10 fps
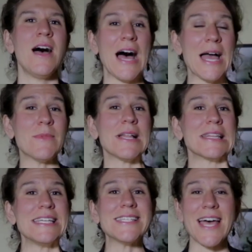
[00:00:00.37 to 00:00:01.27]
I'm
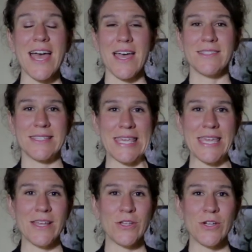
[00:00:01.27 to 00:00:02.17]
Elisa S.
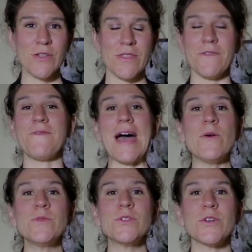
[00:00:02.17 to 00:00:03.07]
Keeler, the
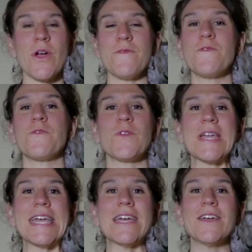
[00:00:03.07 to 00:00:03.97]
founder of
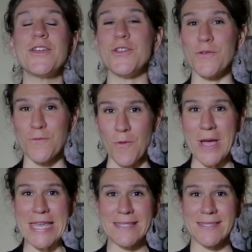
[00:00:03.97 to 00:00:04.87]
Freeing Your
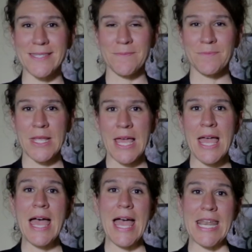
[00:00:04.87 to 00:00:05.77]
Voice,
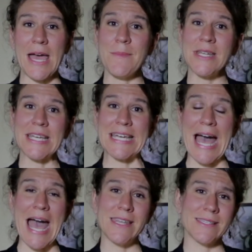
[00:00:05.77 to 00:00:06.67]
and I'm going to
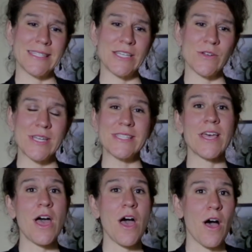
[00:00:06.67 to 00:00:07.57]
guide a series
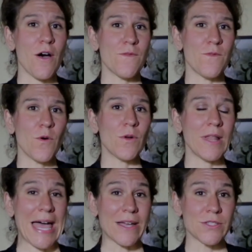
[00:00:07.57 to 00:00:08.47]
of vocal
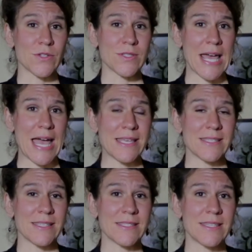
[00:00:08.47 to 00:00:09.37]

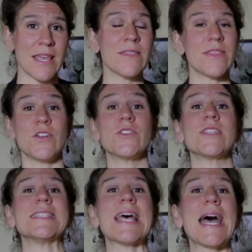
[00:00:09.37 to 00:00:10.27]
exercises that are
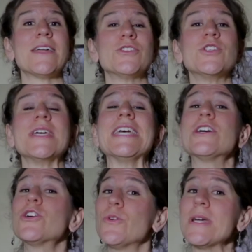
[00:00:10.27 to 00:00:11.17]
designed to
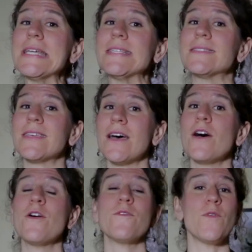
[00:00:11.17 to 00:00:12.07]
increase
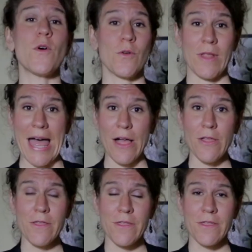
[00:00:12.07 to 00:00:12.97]
vocal
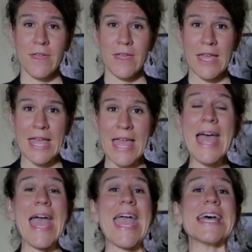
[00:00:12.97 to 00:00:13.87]
health
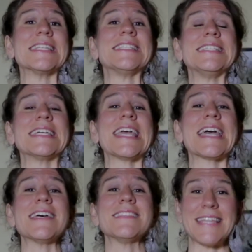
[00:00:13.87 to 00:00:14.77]
and
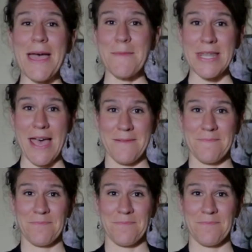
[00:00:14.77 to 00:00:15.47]
singing stamina.